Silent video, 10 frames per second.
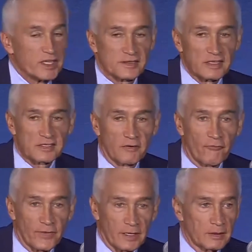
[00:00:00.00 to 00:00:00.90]
and we
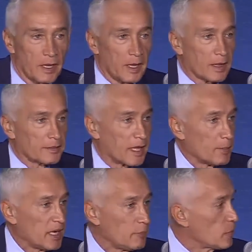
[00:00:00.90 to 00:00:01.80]
sensed something
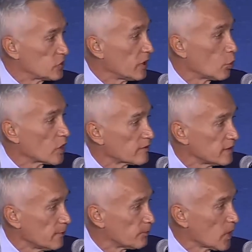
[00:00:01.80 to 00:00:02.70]
that many people didn't
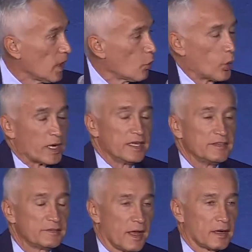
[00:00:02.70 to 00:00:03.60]
want to see.
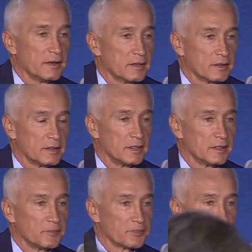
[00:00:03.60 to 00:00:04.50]
When he said,
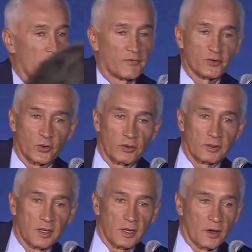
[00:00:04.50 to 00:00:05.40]
um,
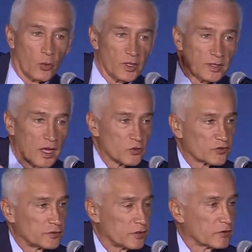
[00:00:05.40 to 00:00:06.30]
after going
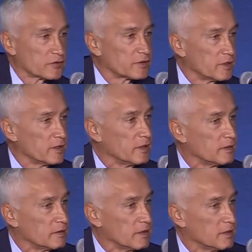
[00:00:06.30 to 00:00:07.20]
down the stairs
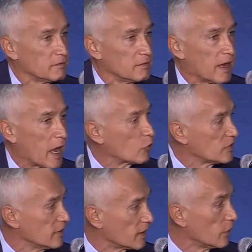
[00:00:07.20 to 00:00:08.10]
and, and
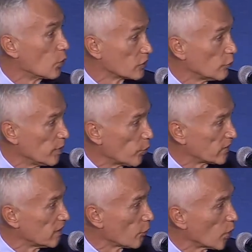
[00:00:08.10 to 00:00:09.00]
announcing that he wanted to
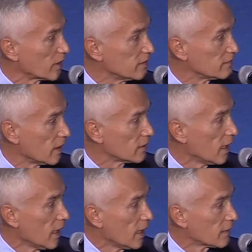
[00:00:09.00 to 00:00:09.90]
be president, when he
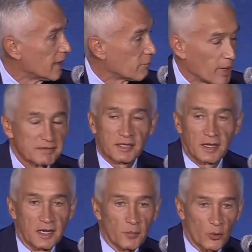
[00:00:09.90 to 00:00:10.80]
said that
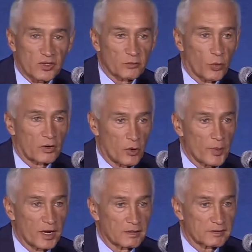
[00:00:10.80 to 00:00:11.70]
Mexican immigrants were
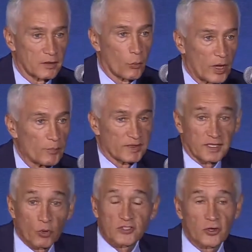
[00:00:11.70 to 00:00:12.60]
criminals and
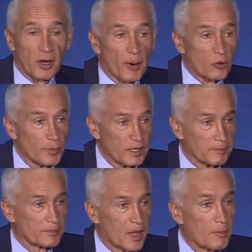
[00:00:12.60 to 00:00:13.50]
rapists, he was talking about
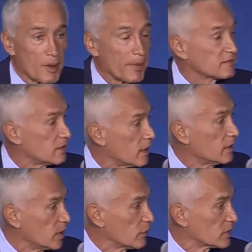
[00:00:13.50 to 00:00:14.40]
me. I'm a
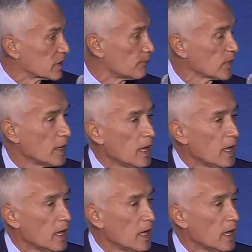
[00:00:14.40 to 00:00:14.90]
Mexican immigrant.